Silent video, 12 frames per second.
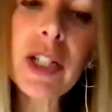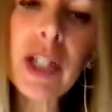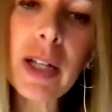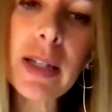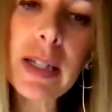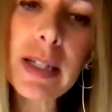
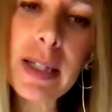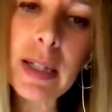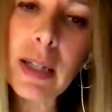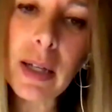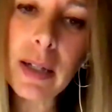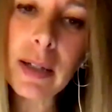on this
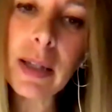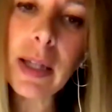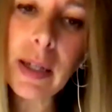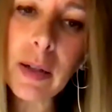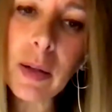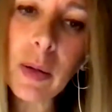a
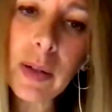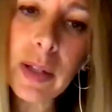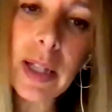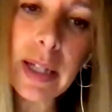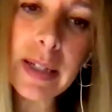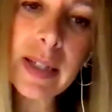little the
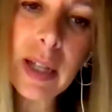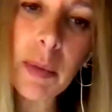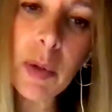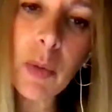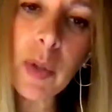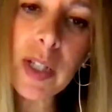last time
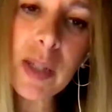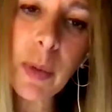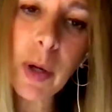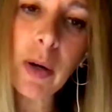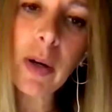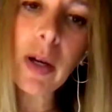that we
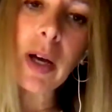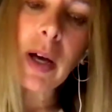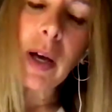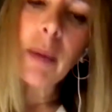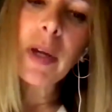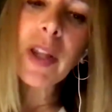spoke,
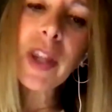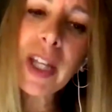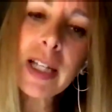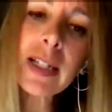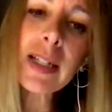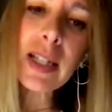but
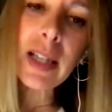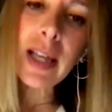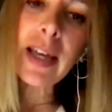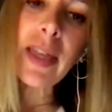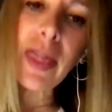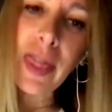things
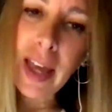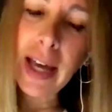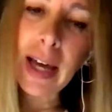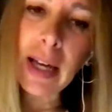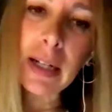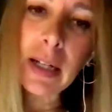like
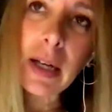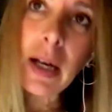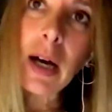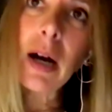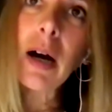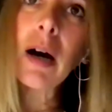that.
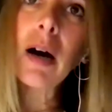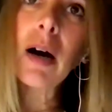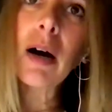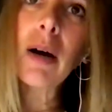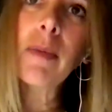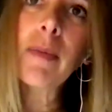
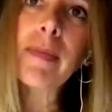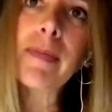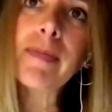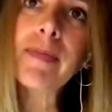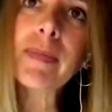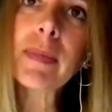Um,
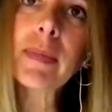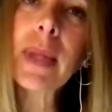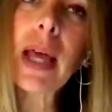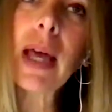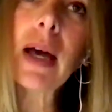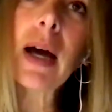
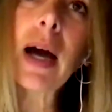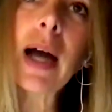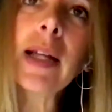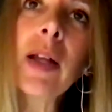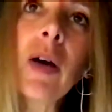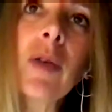
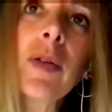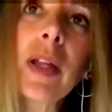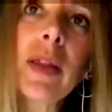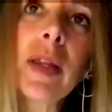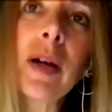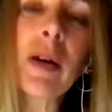I know
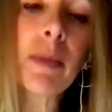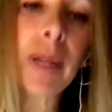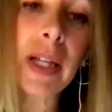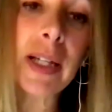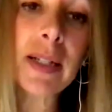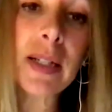that there are
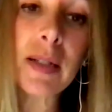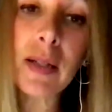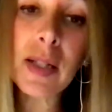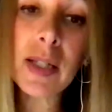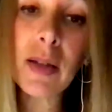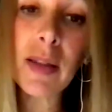
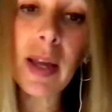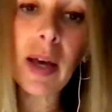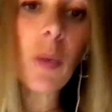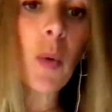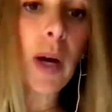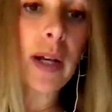places
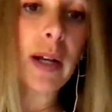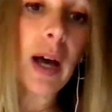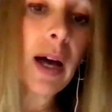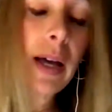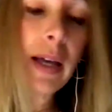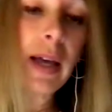that when
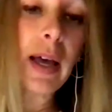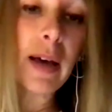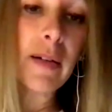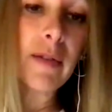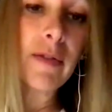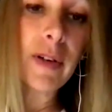I have